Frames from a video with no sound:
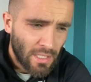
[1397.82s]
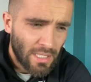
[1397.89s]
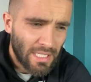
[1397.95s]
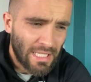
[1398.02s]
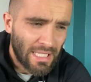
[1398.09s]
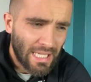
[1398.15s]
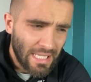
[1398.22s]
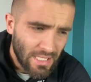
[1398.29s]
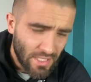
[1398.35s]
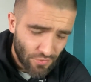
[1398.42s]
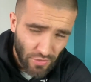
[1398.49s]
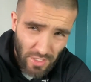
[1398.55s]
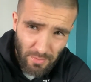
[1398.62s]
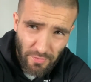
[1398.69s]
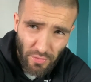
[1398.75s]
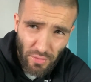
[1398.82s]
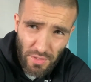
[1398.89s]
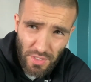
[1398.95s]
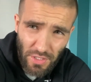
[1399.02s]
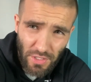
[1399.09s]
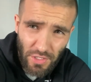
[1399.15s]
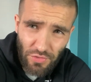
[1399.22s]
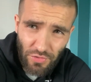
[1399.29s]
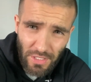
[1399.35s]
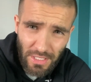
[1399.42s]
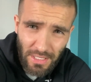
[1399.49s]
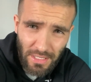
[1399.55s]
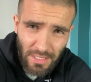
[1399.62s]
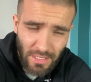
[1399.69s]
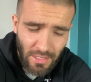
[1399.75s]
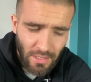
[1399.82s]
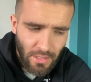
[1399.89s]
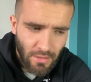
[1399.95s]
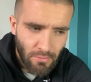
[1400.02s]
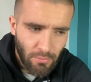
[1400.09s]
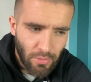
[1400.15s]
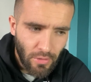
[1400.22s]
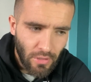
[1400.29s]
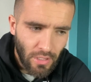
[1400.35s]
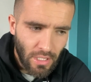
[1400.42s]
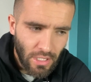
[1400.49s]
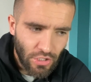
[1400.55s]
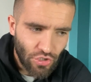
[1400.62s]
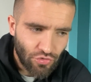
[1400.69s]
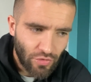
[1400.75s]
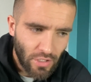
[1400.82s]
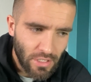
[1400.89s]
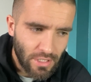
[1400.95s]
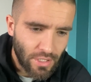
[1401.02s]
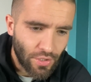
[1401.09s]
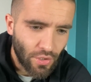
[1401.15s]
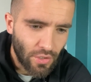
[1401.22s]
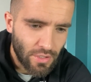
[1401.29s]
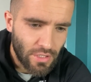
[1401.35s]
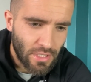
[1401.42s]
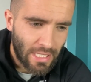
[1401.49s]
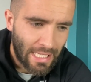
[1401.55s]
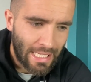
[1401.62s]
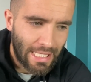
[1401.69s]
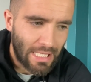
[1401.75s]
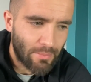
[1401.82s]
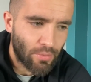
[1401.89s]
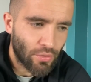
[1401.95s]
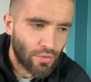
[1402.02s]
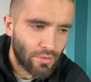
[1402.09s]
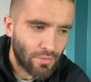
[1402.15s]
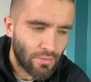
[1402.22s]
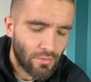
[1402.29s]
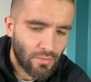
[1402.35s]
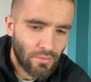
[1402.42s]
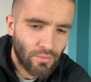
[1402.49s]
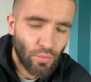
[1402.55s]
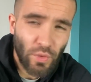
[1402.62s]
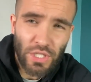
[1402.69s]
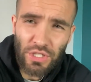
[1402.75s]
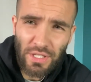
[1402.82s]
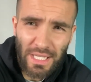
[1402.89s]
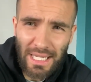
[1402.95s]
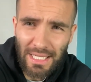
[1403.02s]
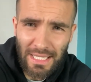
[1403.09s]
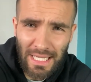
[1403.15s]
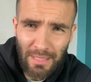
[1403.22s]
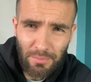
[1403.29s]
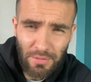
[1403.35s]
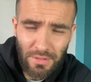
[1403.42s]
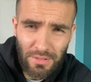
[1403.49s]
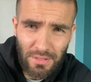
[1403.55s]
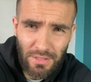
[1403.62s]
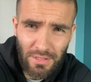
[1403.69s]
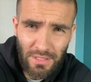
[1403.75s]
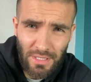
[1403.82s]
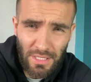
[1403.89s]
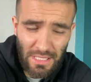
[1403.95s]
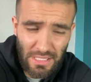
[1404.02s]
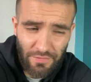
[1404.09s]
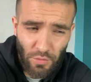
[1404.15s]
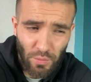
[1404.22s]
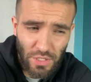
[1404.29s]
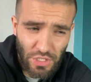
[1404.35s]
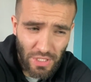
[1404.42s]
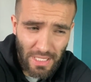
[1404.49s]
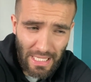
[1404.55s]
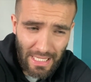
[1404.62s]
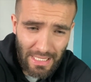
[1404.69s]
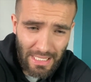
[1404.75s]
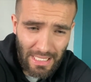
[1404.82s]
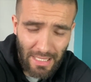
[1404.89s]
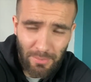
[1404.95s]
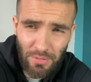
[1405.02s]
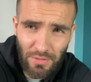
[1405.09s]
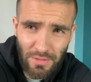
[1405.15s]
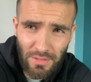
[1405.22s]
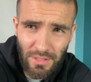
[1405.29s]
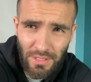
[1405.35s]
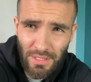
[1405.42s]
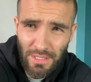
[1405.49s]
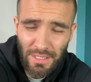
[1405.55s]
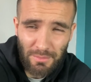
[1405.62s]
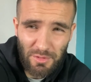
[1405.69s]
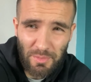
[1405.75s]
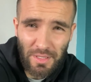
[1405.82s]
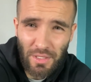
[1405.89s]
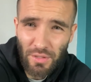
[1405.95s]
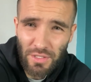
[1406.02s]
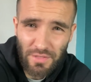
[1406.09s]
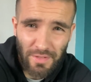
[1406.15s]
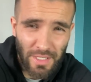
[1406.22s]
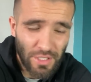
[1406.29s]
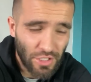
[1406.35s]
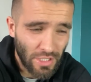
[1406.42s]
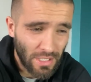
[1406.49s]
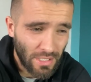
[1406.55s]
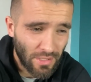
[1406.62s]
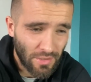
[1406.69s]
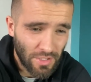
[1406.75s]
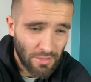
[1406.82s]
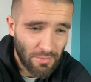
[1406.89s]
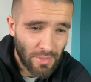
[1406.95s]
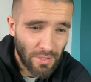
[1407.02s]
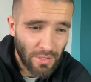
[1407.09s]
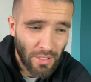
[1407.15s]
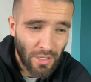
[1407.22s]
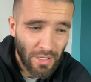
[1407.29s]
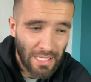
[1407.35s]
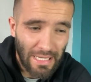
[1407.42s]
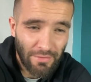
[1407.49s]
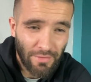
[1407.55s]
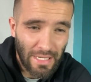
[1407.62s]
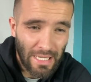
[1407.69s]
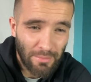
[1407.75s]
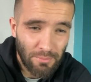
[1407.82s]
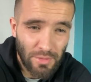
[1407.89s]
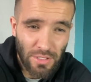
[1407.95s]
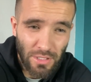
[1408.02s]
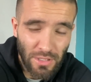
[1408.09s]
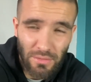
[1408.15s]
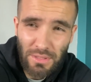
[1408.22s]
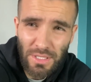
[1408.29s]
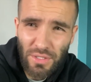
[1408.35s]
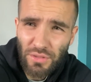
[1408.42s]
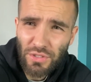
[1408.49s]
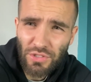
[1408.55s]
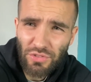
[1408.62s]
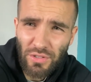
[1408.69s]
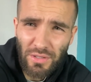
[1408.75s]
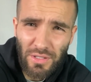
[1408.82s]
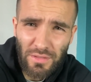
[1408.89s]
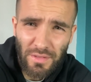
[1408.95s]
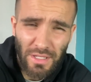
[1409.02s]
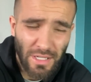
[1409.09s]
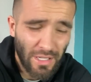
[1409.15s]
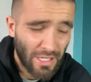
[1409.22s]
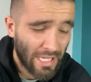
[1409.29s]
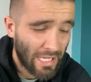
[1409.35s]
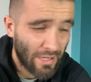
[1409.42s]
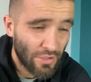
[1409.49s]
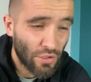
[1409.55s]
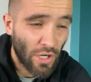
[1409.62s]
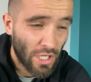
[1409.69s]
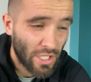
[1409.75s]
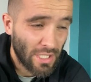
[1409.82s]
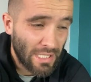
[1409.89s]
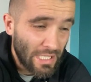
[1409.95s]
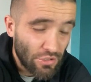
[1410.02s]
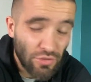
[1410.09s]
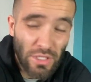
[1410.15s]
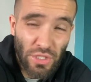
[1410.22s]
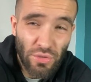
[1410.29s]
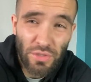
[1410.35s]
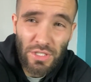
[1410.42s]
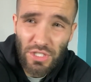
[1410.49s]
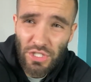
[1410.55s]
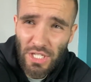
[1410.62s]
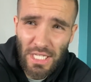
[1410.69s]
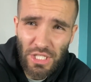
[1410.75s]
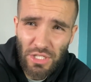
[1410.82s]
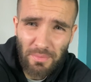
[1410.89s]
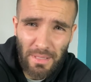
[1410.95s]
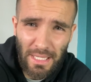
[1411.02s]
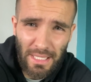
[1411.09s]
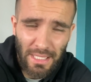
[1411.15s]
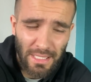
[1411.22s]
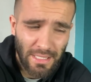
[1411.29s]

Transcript: Yes, stressed before the surgery, but I tried not to at any point wish that it hadn't happened. Because if I wished that it hadn't happened, I'm spending lots of energy on something that I have absolutely no control over. I literally couldn't change it back.